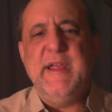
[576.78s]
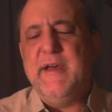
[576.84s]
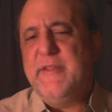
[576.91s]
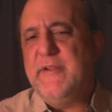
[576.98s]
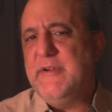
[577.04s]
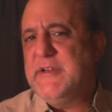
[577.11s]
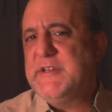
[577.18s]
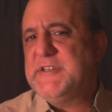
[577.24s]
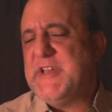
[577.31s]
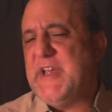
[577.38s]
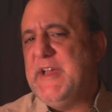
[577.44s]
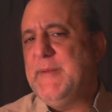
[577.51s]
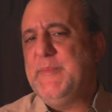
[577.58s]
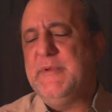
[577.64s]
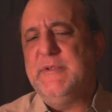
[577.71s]
other
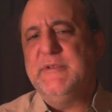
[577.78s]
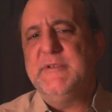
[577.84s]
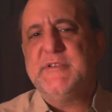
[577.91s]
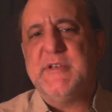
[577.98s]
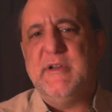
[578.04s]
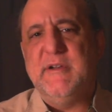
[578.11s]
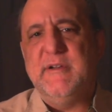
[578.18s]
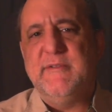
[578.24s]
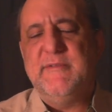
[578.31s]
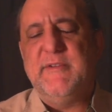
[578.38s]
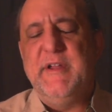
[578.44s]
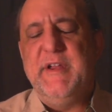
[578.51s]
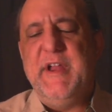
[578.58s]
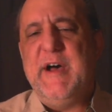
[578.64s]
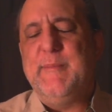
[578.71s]
examples of
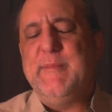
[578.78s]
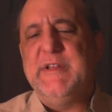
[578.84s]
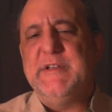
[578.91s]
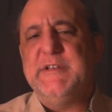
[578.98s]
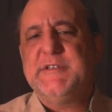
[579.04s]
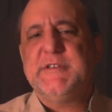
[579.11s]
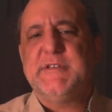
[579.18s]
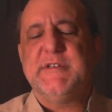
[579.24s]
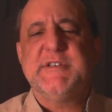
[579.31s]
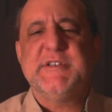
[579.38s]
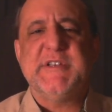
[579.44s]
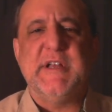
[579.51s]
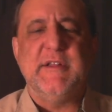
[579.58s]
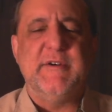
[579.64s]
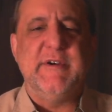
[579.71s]
anomalous
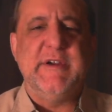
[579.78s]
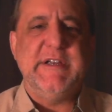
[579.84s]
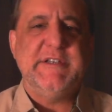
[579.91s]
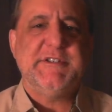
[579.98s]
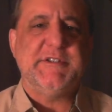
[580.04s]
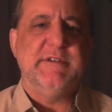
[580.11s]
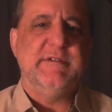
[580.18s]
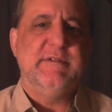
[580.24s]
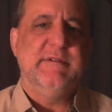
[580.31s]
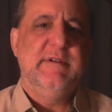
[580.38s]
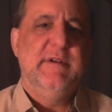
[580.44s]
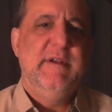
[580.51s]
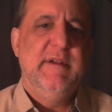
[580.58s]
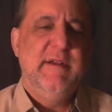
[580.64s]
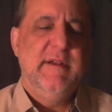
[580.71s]
acceleration
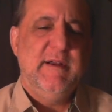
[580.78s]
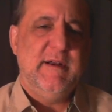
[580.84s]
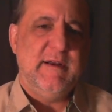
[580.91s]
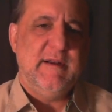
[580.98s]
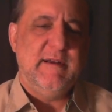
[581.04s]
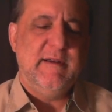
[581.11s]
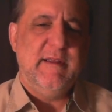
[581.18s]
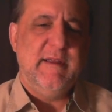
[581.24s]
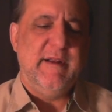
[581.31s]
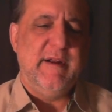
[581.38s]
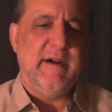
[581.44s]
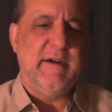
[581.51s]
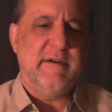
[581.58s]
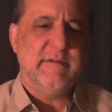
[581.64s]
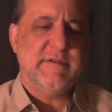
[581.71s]
in
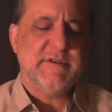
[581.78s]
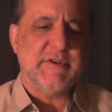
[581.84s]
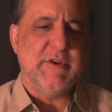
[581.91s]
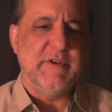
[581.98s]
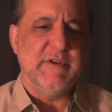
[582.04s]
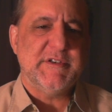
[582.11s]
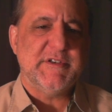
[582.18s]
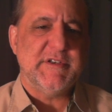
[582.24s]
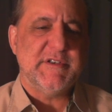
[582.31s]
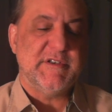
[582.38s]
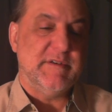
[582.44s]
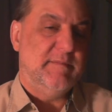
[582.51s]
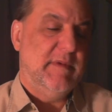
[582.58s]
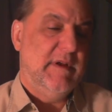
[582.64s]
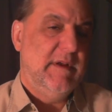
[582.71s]
our solar
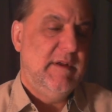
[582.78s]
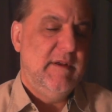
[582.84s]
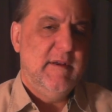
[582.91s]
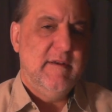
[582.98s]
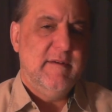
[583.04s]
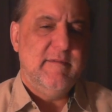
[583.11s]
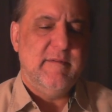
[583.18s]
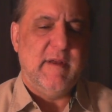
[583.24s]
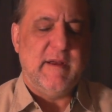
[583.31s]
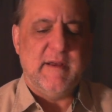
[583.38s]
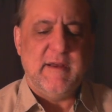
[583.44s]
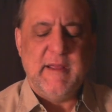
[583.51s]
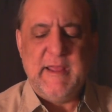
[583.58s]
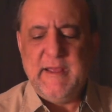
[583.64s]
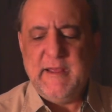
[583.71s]
system?
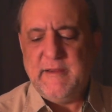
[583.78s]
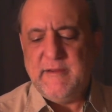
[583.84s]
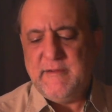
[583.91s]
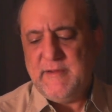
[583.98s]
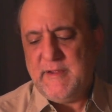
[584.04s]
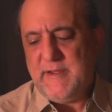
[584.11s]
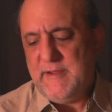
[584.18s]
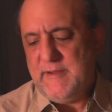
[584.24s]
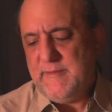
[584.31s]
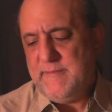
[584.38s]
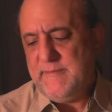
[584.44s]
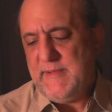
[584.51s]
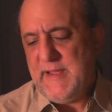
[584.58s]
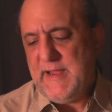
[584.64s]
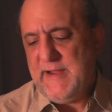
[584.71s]

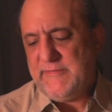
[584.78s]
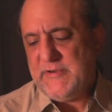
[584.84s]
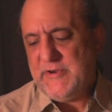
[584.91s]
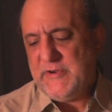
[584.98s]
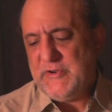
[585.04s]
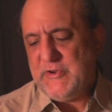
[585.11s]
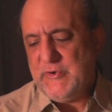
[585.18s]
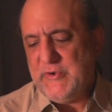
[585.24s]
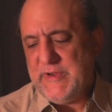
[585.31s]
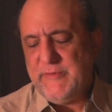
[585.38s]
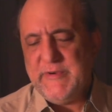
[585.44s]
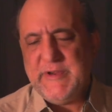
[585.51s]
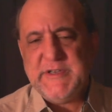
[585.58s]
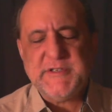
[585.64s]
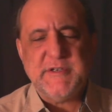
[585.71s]
After doing
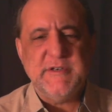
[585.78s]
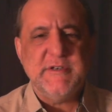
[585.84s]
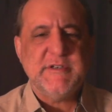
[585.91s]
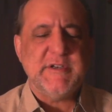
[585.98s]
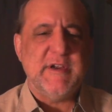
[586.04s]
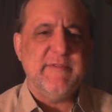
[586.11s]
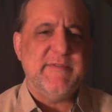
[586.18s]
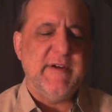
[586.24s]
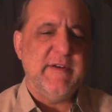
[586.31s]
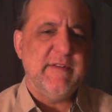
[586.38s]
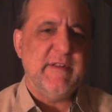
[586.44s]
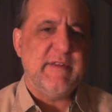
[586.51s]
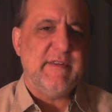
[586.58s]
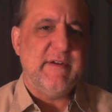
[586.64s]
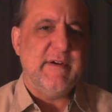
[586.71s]
research, I found
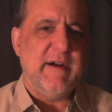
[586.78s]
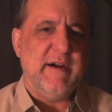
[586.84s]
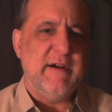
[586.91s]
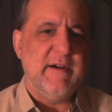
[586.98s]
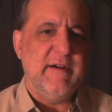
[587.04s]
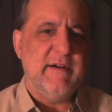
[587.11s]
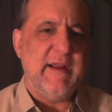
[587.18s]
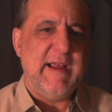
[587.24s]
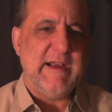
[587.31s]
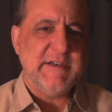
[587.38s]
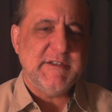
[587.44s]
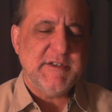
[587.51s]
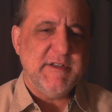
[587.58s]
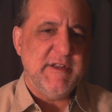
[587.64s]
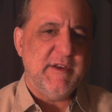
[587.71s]
that there are
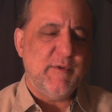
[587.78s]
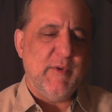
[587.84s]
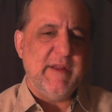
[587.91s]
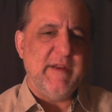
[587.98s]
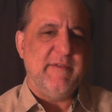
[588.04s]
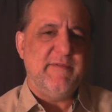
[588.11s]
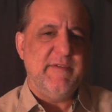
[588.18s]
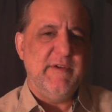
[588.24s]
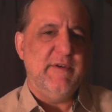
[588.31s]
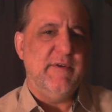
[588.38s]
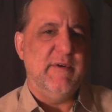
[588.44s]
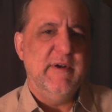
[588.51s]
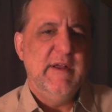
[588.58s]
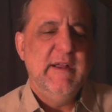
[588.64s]
actually quite a few.